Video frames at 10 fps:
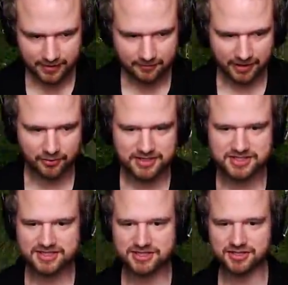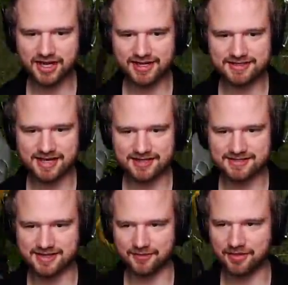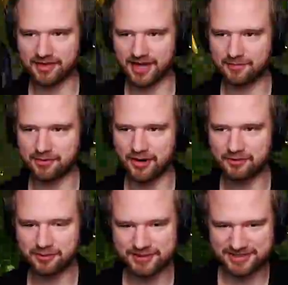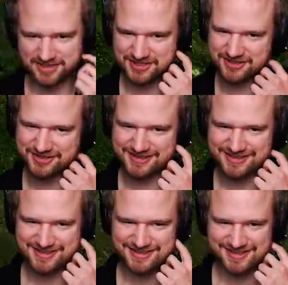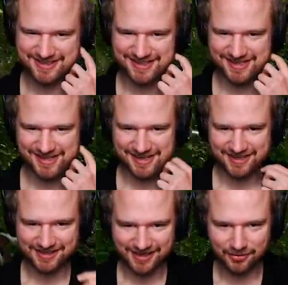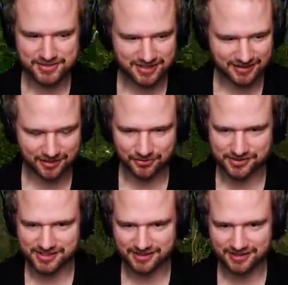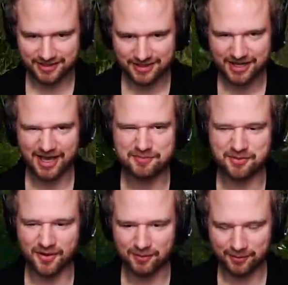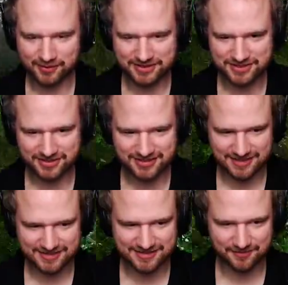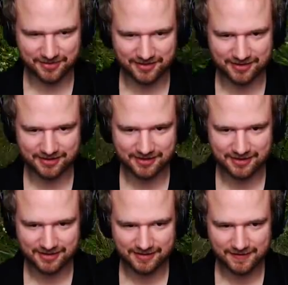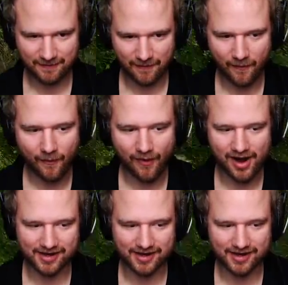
My question is, should I attack something? I probably should. Are we done? Yeah, we're done. I probably should attack something, I